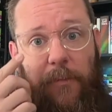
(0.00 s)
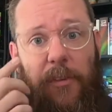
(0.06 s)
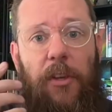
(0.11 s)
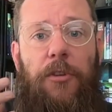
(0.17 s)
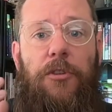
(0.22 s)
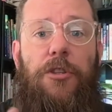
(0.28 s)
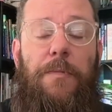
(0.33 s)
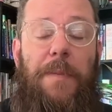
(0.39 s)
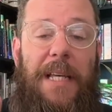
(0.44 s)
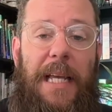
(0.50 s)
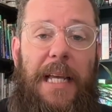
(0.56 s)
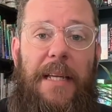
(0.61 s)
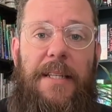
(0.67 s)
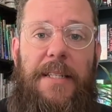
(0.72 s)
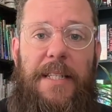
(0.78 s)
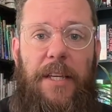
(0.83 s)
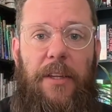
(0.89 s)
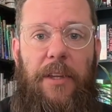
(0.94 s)
to begin
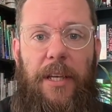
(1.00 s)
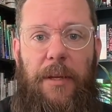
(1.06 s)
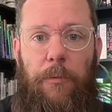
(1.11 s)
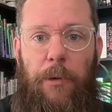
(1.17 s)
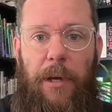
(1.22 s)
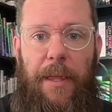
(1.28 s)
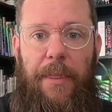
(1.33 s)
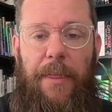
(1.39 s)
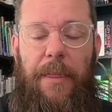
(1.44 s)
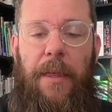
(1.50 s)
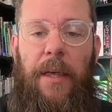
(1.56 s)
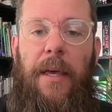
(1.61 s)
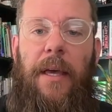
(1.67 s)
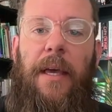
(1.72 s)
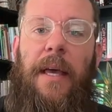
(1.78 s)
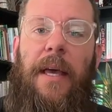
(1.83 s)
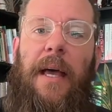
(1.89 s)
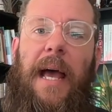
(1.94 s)
dealing with
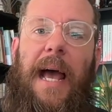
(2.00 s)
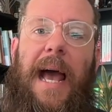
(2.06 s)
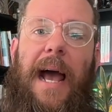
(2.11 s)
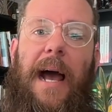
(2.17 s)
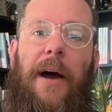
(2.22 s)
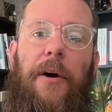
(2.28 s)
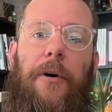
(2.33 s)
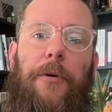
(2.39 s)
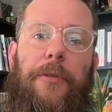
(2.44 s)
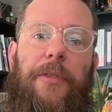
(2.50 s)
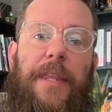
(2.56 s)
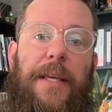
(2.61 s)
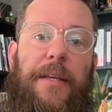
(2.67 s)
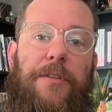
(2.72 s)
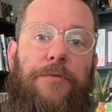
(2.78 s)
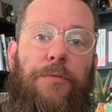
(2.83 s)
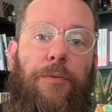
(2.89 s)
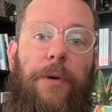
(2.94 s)
how
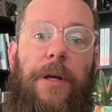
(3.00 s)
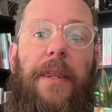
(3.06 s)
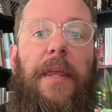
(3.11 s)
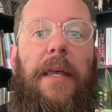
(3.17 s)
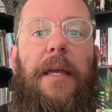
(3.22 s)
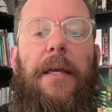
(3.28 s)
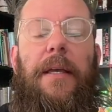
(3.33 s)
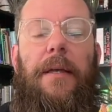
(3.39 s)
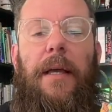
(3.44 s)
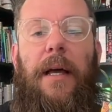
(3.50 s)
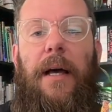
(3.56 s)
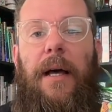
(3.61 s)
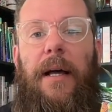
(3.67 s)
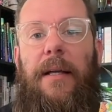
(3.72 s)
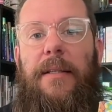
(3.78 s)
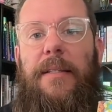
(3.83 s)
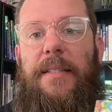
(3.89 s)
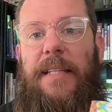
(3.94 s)
these really
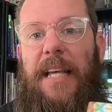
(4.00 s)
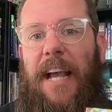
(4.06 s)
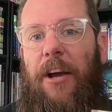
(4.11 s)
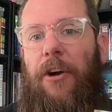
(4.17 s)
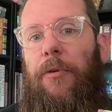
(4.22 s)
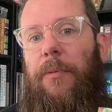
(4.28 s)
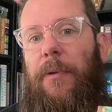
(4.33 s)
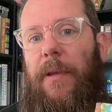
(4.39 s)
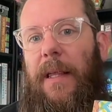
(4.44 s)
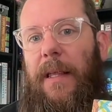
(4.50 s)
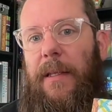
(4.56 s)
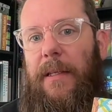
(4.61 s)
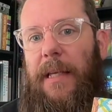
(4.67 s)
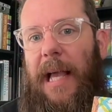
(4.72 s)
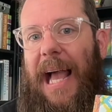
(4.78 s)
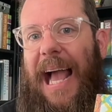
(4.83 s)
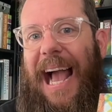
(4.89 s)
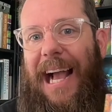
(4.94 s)
terrible
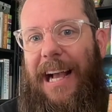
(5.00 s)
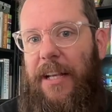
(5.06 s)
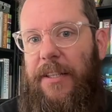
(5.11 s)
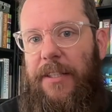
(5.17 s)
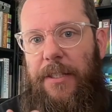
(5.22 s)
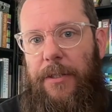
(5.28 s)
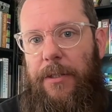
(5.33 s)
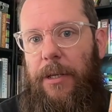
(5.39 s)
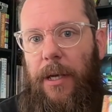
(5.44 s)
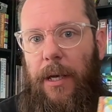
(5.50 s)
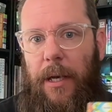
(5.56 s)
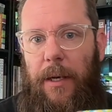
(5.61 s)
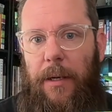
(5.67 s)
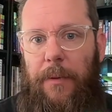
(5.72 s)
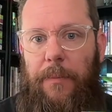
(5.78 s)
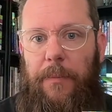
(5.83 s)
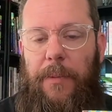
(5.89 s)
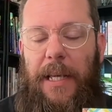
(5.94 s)
acts
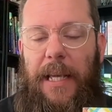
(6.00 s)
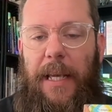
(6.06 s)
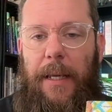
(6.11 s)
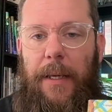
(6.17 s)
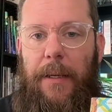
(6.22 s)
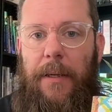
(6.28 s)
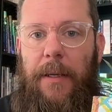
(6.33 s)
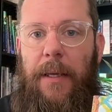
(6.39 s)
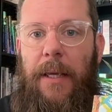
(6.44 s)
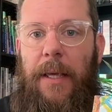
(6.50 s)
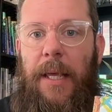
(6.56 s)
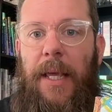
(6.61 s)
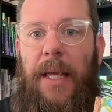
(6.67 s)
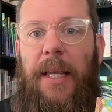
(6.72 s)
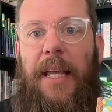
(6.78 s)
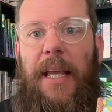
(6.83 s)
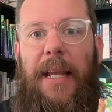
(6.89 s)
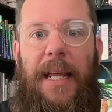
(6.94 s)
can
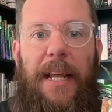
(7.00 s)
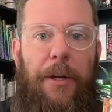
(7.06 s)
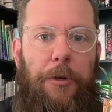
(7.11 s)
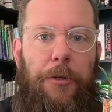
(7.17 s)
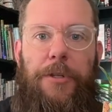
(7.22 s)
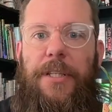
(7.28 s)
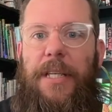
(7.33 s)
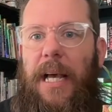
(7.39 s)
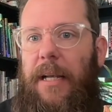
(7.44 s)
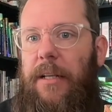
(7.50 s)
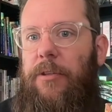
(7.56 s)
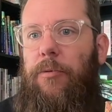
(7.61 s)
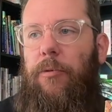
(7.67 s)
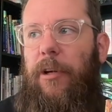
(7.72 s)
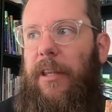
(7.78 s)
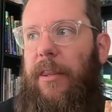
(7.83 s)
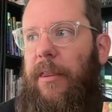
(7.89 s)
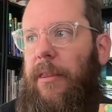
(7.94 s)
intersect
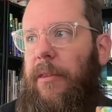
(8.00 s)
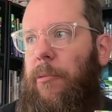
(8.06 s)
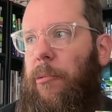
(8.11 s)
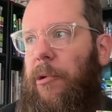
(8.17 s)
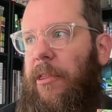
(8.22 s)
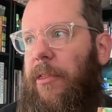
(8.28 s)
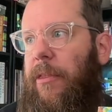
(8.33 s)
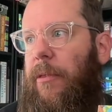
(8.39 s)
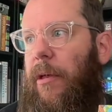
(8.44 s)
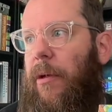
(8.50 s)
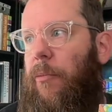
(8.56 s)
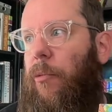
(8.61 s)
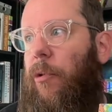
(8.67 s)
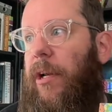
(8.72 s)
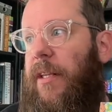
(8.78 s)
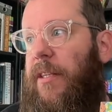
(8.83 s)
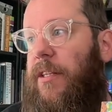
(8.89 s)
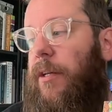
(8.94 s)
with
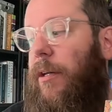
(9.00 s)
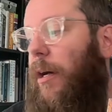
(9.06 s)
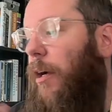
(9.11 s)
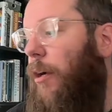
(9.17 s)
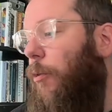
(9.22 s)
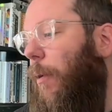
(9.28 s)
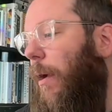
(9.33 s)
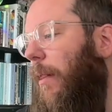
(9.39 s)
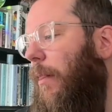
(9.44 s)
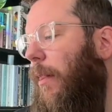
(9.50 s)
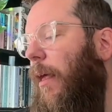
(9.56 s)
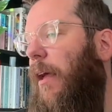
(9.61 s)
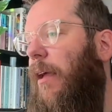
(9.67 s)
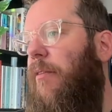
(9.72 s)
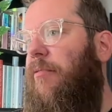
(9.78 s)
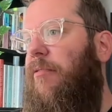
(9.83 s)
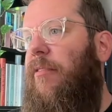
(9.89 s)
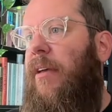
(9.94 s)
what is a great
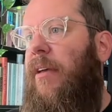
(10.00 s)
life.